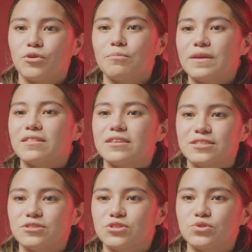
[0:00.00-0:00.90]
We're being
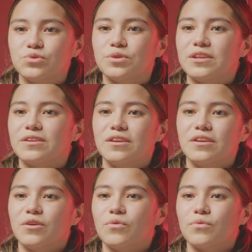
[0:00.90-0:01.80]
listened to and
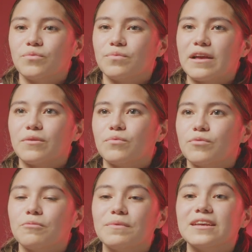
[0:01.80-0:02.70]
like
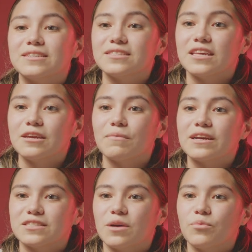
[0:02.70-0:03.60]
we're being seen by
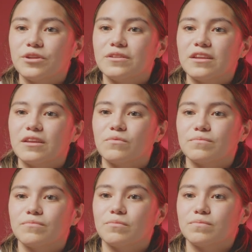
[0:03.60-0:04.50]
someone and we're